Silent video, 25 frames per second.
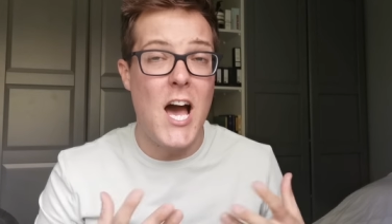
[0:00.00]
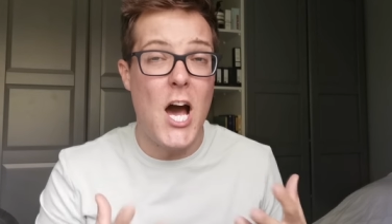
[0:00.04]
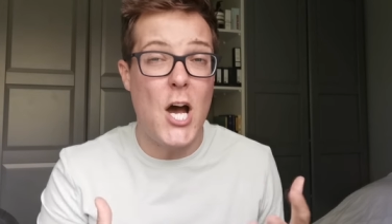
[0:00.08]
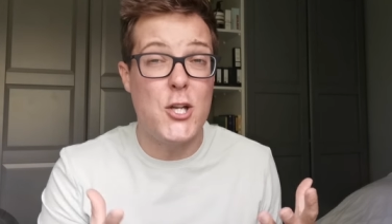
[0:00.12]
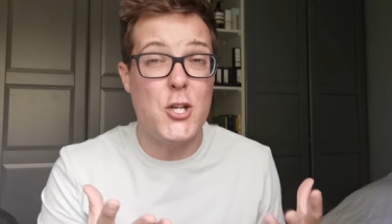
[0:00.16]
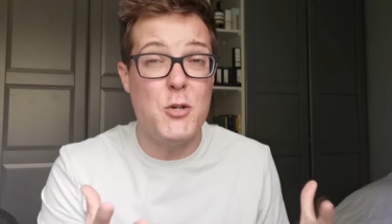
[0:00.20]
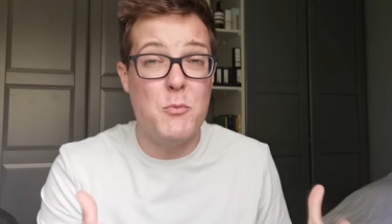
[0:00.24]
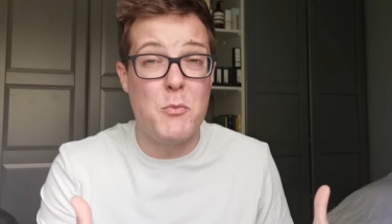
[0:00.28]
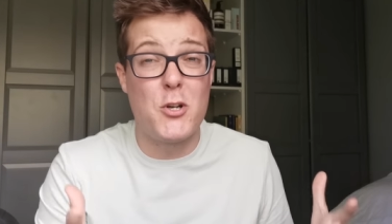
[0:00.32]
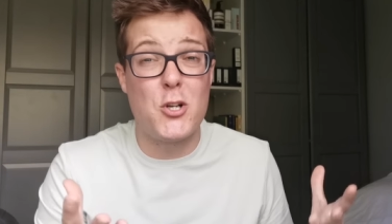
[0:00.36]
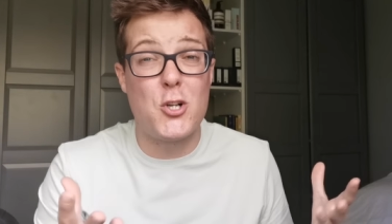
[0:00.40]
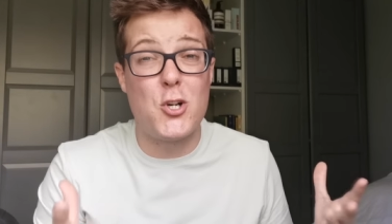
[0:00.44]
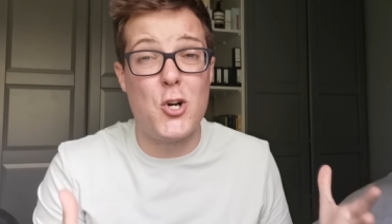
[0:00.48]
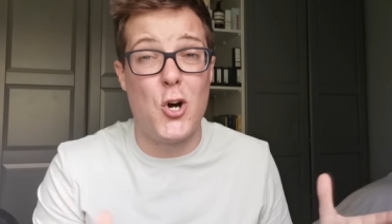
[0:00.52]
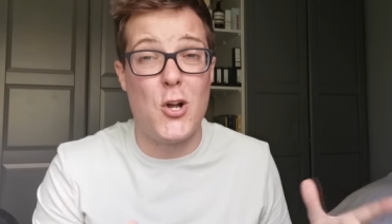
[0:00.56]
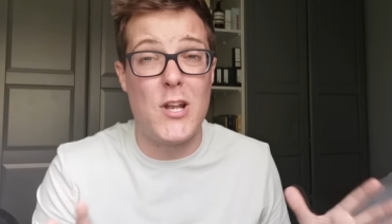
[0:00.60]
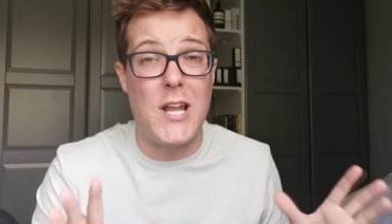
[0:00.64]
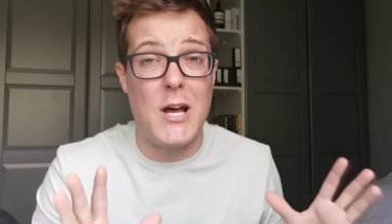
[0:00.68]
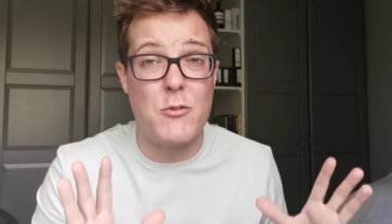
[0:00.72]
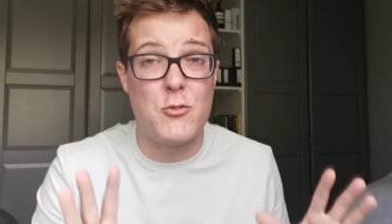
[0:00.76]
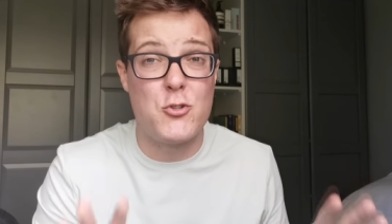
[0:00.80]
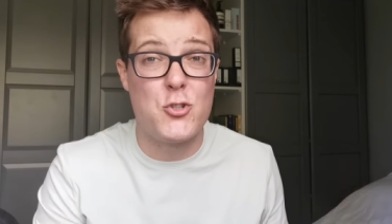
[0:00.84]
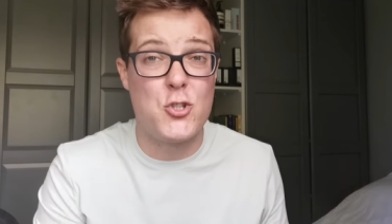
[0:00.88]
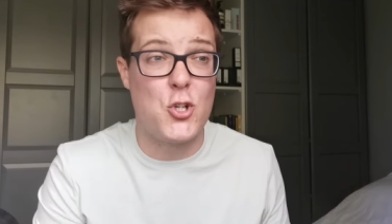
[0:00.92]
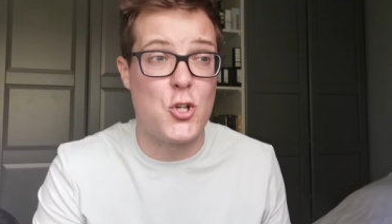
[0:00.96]
I do want to call
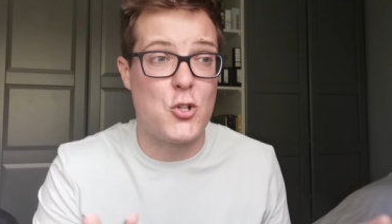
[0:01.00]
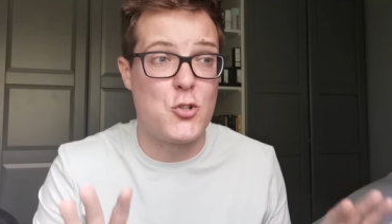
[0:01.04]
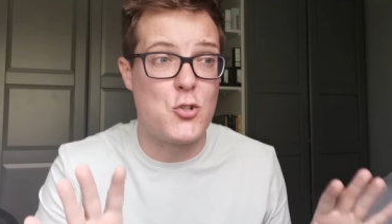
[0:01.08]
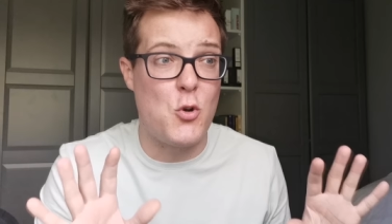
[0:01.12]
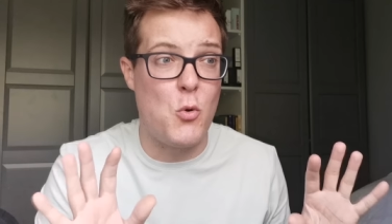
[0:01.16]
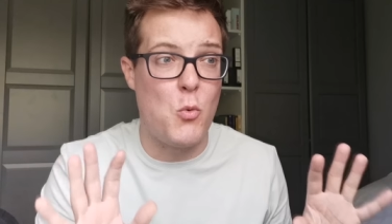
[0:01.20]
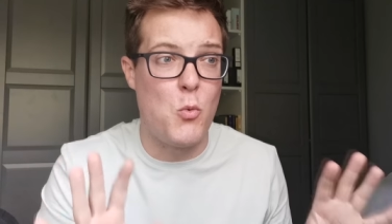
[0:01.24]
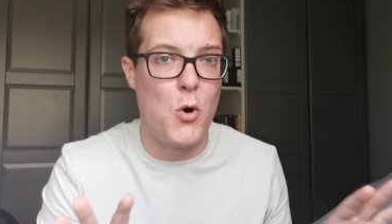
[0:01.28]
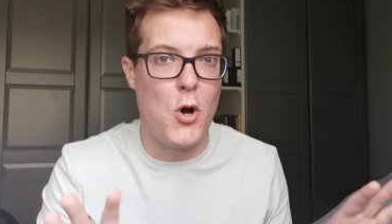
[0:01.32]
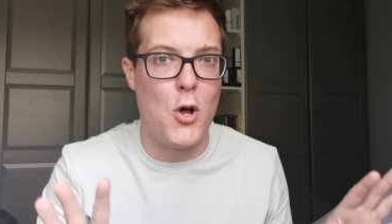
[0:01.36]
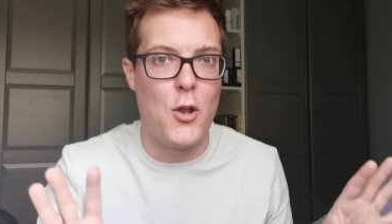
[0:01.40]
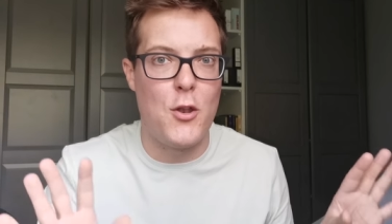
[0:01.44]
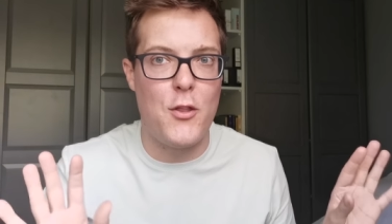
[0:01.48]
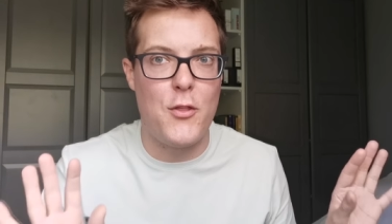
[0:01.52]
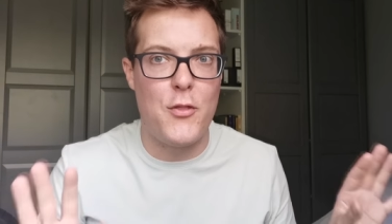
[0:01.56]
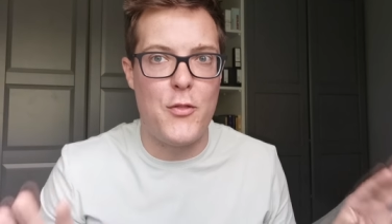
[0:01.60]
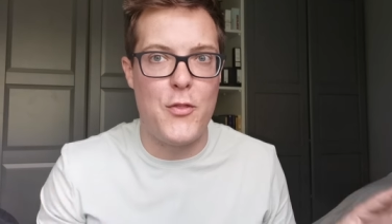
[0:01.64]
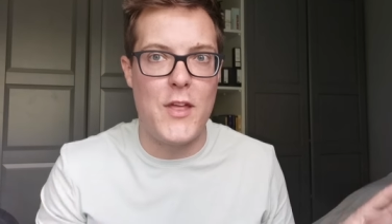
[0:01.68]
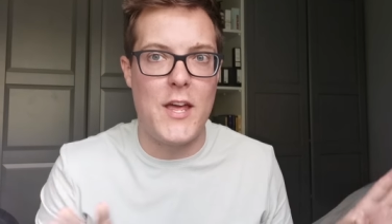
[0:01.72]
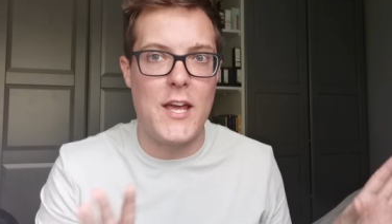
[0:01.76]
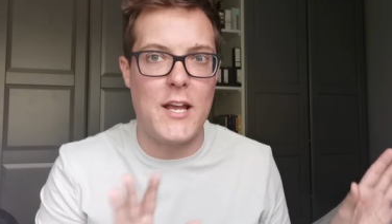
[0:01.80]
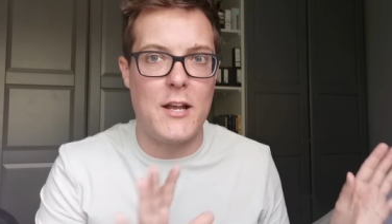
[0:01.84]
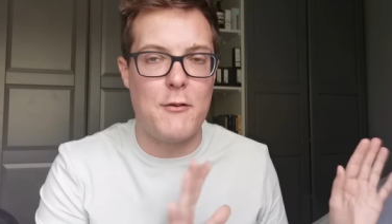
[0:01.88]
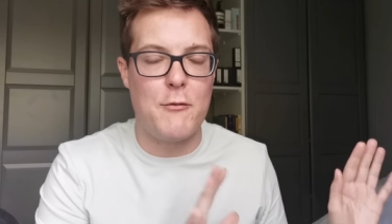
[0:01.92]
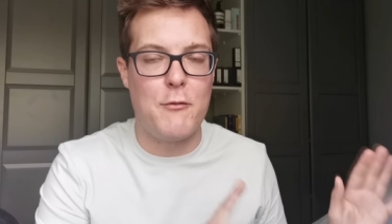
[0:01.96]
out just one
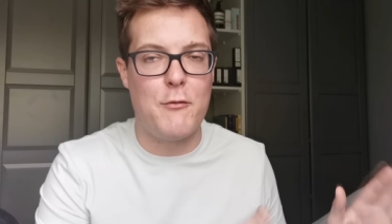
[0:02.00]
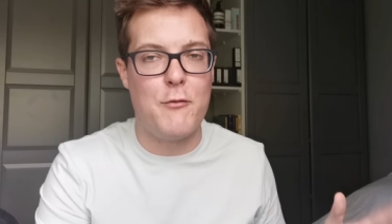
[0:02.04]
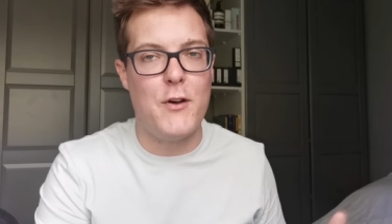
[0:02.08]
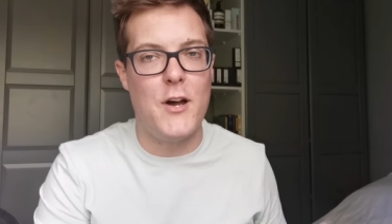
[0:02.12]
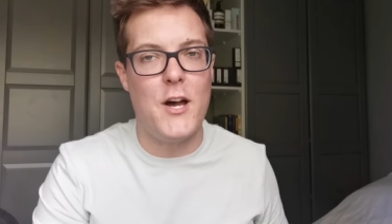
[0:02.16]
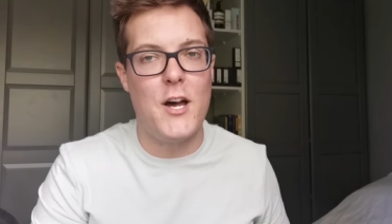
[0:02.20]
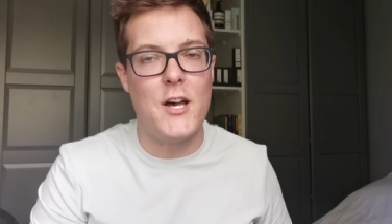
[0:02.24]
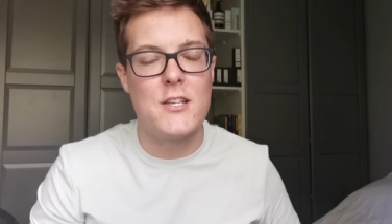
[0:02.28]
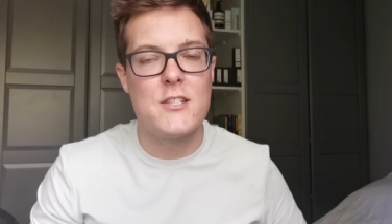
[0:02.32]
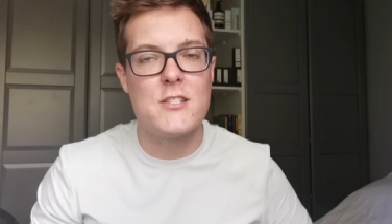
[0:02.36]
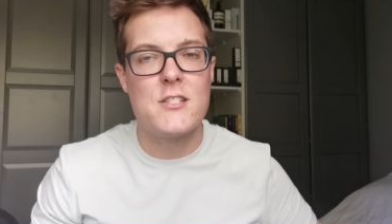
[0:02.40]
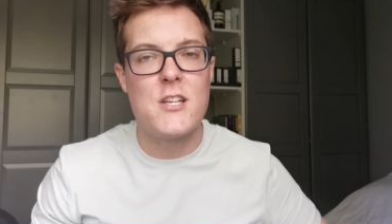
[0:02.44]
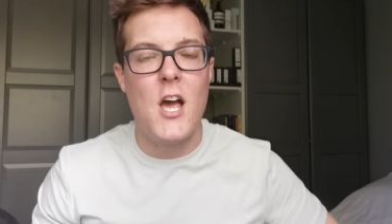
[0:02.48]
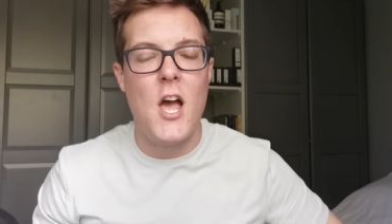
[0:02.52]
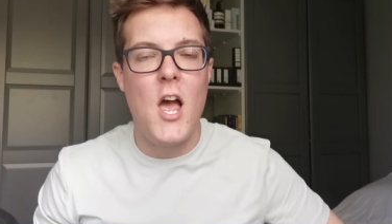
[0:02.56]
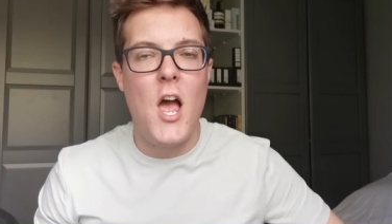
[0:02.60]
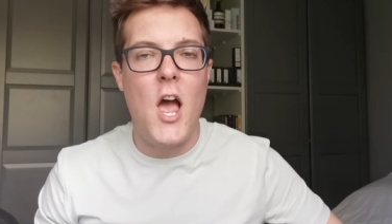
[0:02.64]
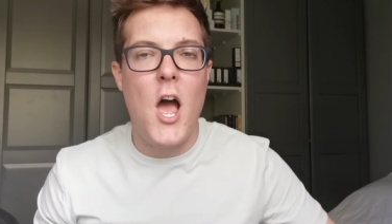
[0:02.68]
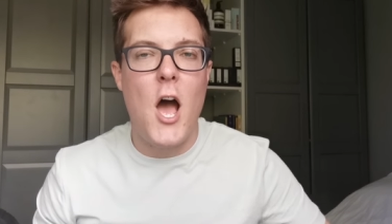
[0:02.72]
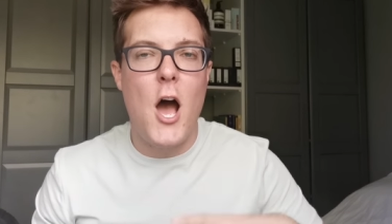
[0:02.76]
thing first.